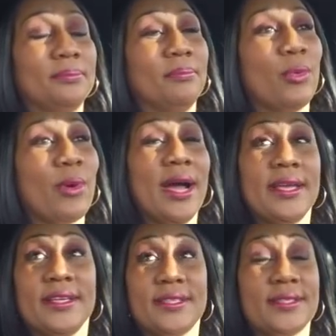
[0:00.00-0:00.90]

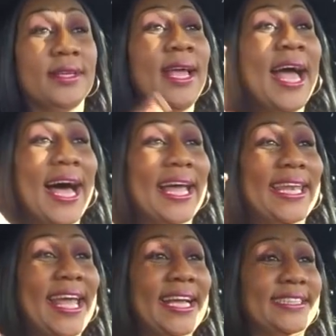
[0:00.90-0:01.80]
Mariah's
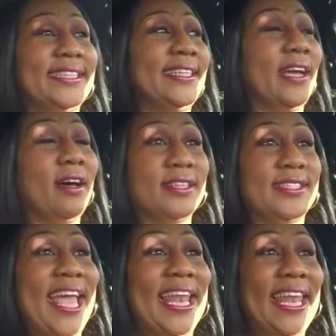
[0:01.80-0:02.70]
allegedly, all this
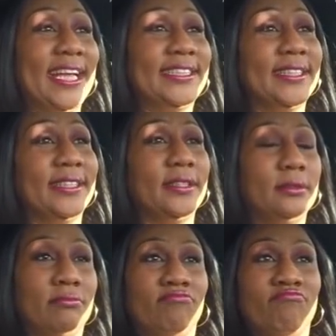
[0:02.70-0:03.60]
allegedly,
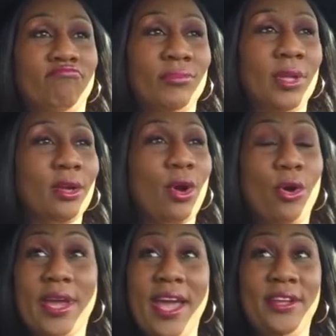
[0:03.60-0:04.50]

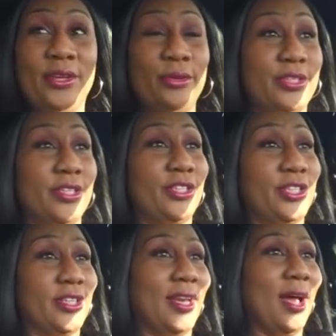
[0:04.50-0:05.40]
cocaine
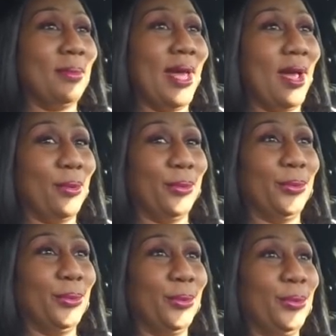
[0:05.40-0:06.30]
usage. And I'm like,
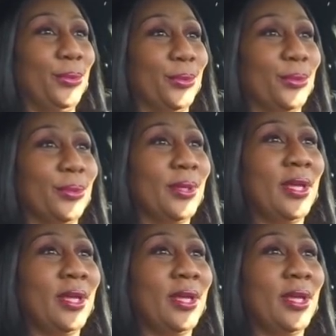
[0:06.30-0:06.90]
ooh.